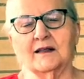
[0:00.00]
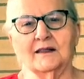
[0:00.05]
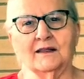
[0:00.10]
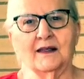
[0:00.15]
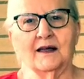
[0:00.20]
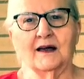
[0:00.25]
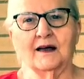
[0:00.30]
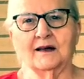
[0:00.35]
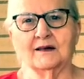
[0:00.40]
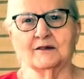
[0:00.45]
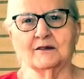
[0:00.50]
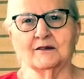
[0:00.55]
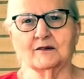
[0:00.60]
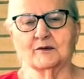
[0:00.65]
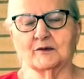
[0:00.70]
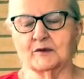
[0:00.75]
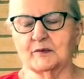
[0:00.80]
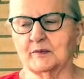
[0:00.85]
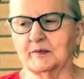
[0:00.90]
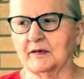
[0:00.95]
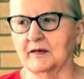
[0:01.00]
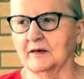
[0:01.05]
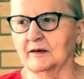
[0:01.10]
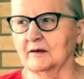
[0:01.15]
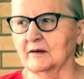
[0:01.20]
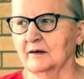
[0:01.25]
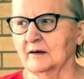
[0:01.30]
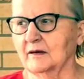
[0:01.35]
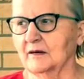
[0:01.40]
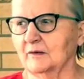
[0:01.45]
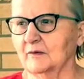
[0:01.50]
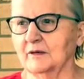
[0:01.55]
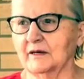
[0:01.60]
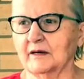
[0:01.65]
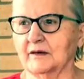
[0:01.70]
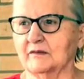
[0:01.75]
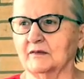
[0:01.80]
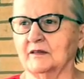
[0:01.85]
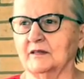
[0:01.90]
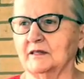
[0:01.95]
yeah, to repair
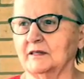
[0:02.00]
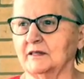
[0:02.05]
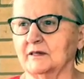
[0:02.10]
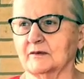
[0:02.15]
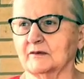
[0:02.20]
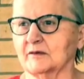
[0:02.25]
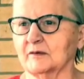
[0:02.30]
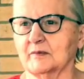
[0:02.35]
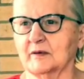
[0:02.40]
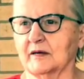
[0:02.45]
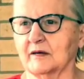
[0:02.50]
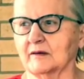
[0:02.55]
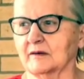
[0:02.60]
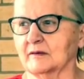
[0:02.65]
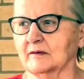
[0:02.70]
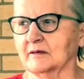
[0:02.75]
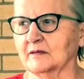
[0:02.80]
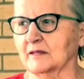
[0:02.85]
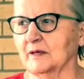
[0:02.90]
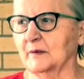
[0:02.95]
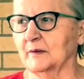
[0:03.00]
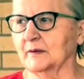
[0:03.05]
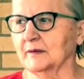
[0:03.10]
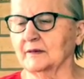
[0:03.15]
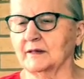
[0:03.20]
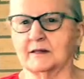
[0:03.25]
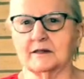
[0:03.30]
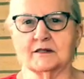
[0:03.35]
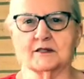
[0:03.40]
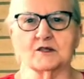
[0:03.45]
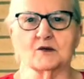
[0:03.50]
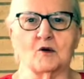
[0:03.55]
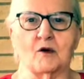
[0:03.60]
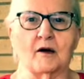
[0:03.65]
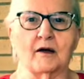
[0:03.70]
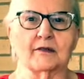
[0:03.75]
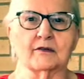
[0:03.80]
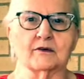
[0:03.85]
whatever needed repaired or something like that, the swather